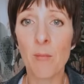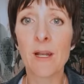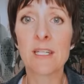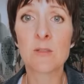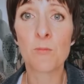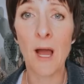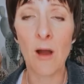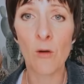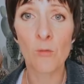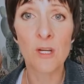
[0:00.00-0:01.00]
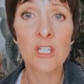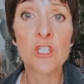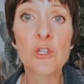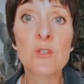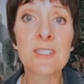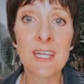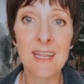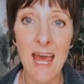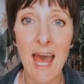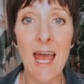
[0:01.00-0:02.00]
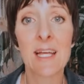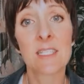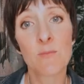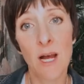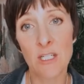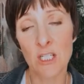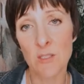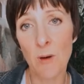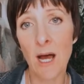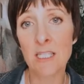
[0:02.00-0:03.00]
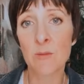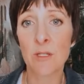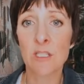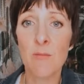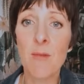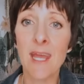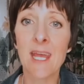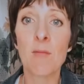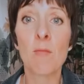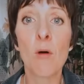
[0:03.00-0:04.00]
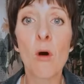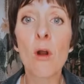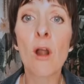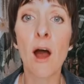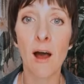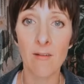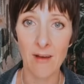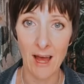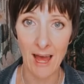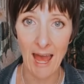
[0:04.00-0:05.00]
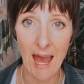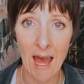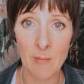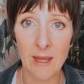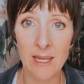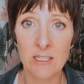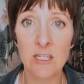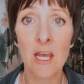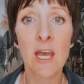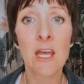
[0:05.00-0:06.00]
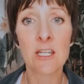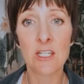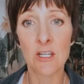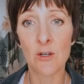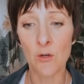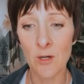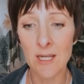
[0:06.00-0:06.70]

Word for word: but it's about reducing that as much as possible to make it more of a habit to